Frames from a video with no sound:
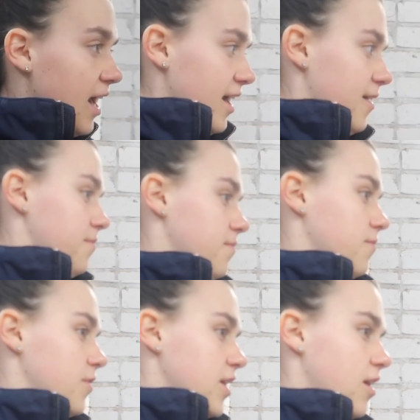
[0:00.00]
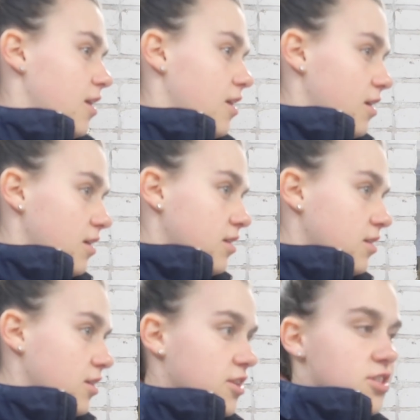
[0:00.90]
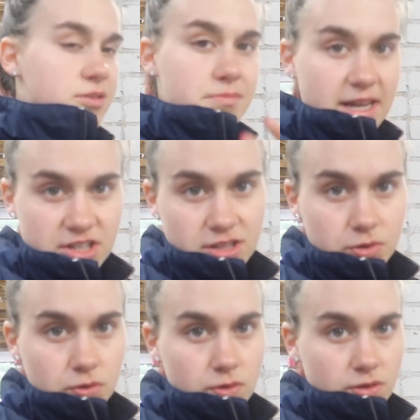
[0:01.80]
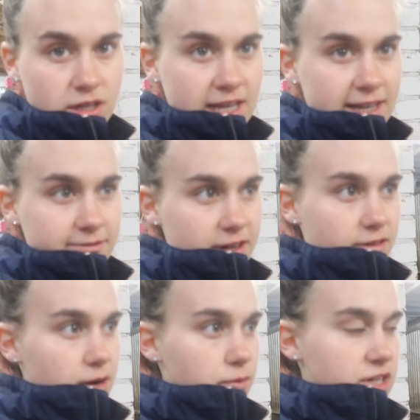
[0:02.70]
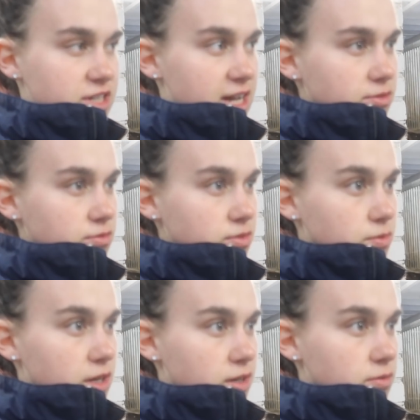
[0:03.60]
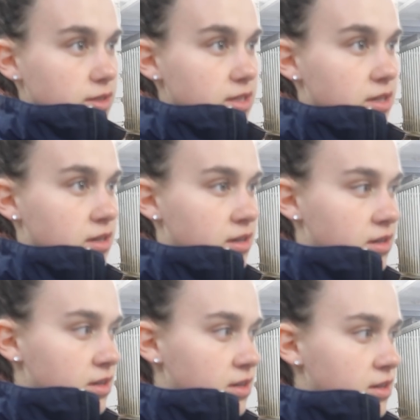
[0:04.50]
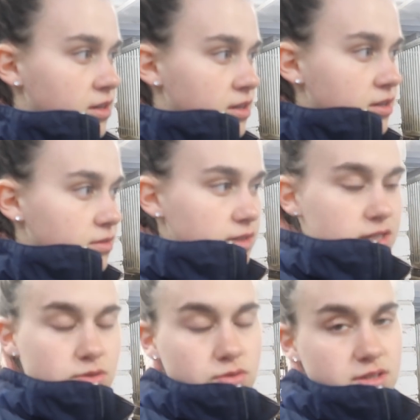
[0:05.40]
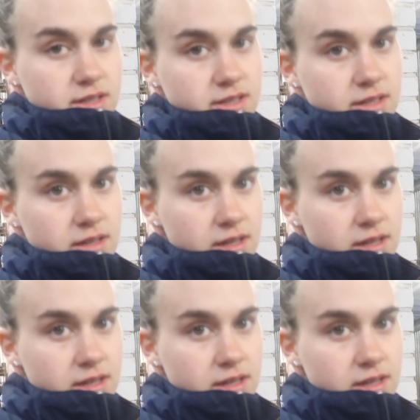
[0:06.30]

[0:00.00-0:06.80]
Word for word: um, we are going to just measure them all, figure out which saddles work with which horses.